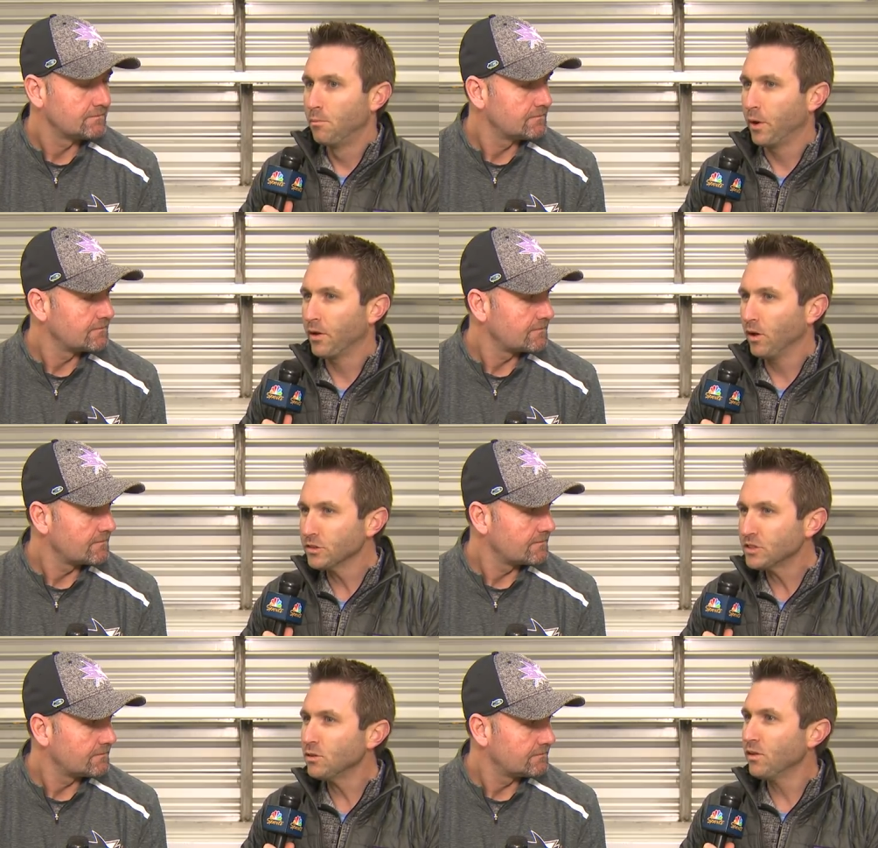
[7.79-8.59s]
Speaker 1: but
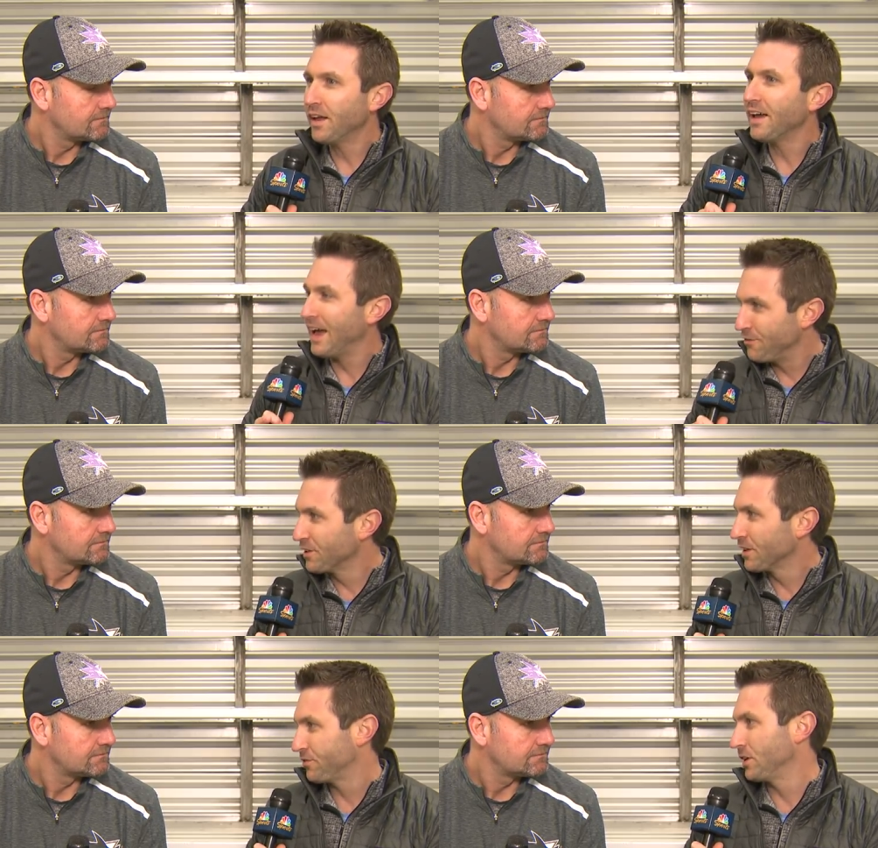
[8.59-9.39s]
also a lot of heavy
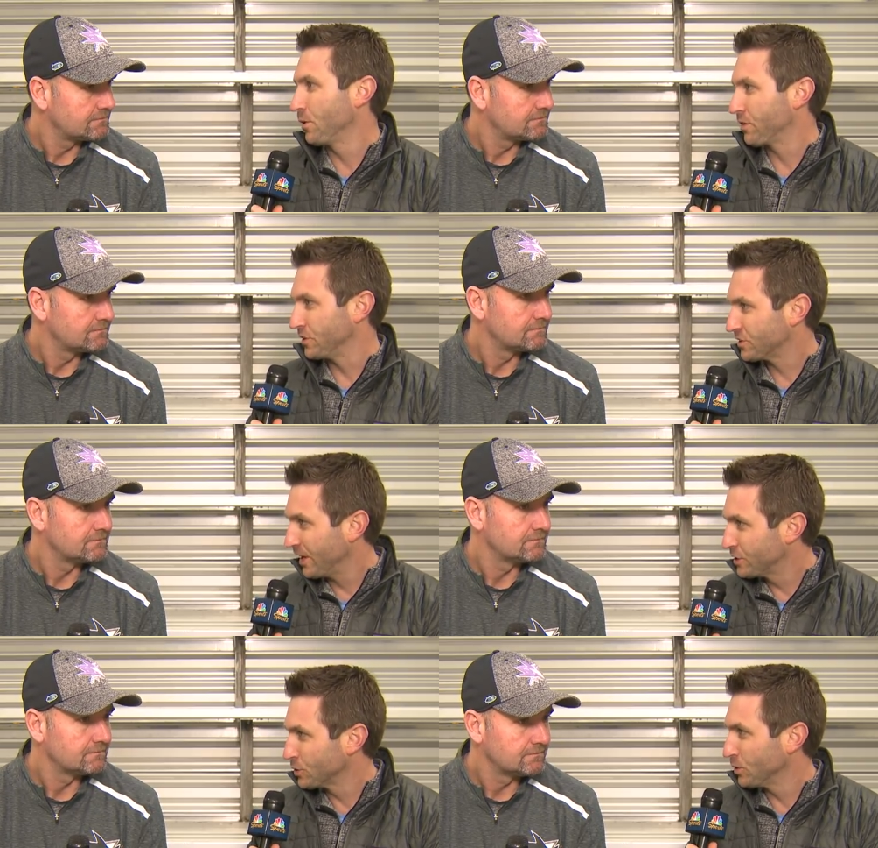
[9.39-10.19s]
lifting with the
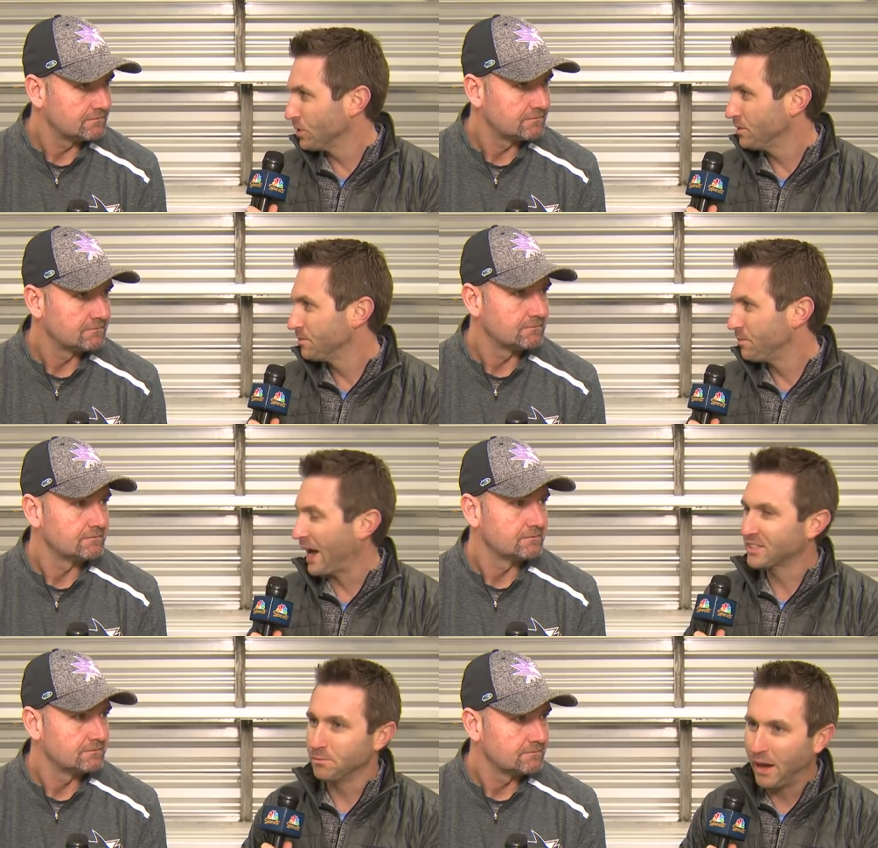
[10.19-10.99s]
schedule,
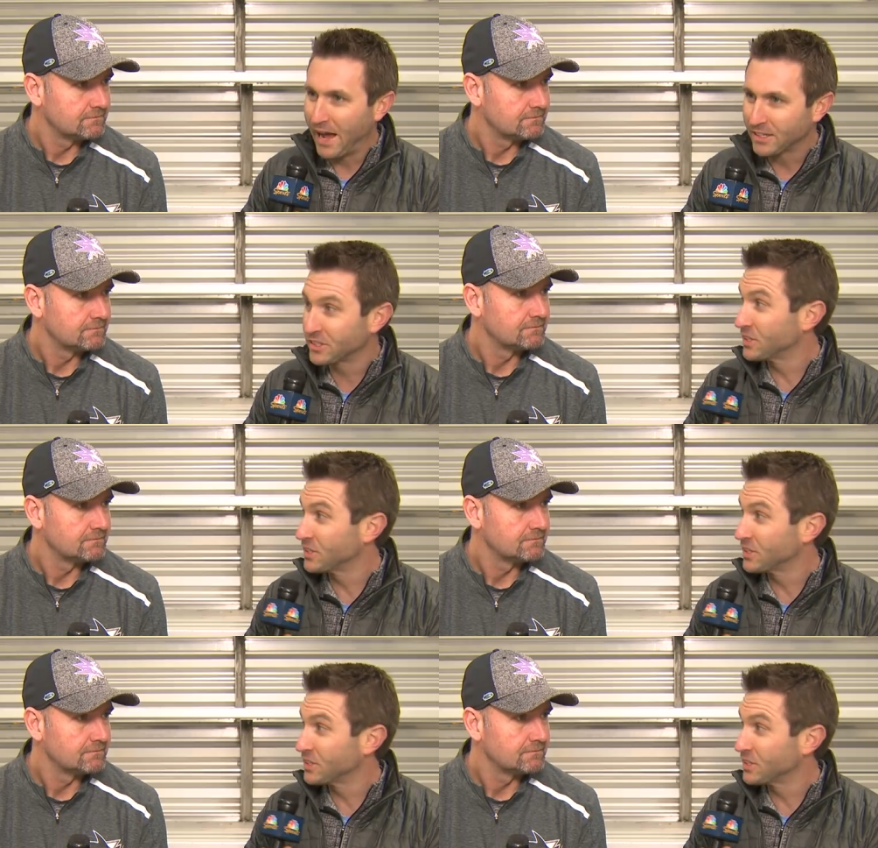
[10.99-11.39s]
back-to-backs,